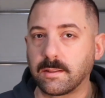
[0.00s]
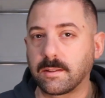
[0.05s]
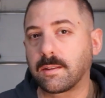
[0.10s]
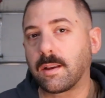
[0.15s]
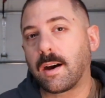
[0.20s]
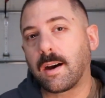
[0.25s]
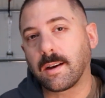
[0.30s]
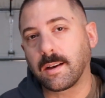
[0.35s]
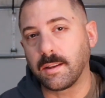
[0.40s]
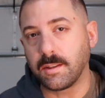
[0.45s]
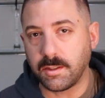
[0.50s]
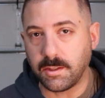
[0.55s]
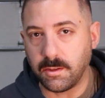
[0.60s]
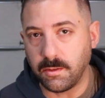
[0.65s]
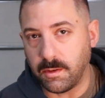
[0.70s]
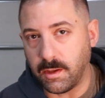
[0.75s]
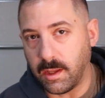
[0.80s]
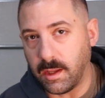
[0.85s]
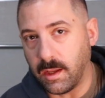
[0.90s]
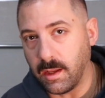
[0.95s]
and sockets
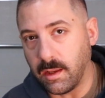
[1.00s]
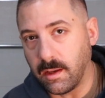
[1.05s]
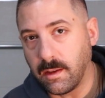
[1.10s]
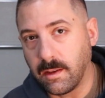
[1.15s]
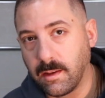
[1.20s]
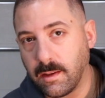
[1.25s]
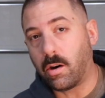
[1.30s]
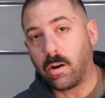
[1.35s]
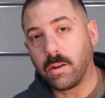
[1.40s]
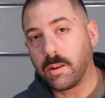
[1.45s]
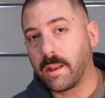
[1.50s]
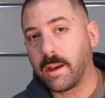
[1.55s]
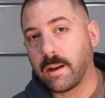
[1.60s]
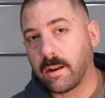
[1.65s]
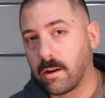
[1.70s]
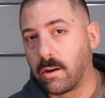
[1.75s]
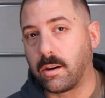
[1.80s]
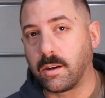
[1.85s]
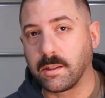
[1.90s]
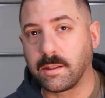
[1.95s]
you need. All
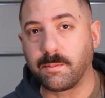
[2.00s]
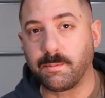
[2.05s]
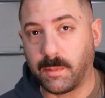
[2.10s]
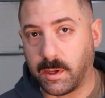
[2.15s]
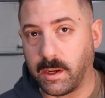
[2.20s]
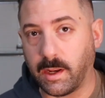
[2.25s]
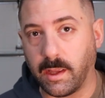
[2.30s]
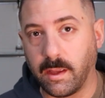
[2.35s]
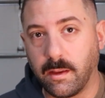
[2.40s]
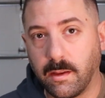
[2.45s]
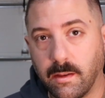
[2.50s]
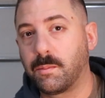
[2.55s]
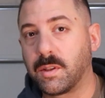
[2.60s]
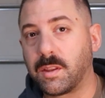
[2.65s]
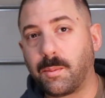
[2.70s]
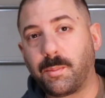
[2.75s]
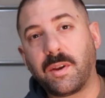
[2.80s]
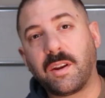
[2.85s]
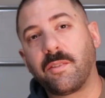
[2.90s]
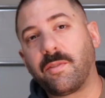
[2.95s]
that costs money. But
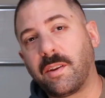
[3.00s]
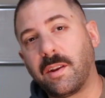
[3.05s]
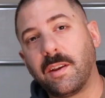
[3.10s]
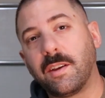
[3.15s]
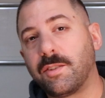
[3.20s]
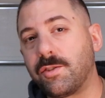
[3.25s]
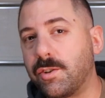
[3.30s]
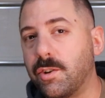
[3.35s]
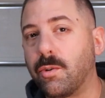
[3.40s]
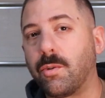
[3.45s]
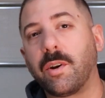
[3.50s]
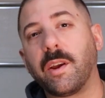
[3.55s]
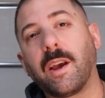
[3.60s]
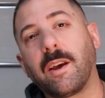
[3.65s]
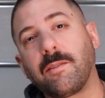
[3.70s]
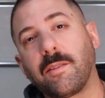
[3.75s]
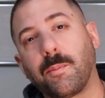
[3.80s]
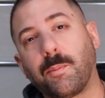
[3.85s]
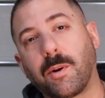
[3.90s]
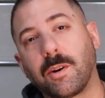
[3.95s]
the benefit is you only
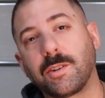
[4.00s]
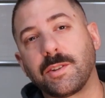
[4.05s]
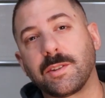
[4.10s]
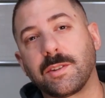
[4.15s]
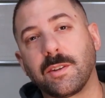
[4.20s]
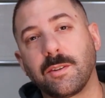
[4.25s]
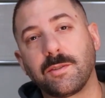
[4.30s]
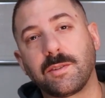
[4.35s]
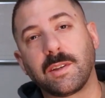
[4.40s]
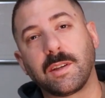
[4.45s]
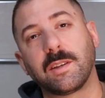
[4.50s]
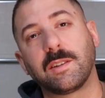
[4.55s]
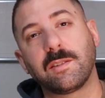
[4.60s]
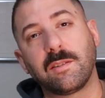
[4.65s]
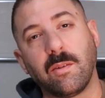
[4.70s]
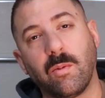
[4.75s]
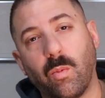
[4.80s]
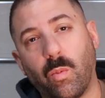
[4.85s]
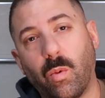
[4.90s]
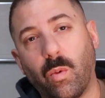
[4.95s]
have to purchase those things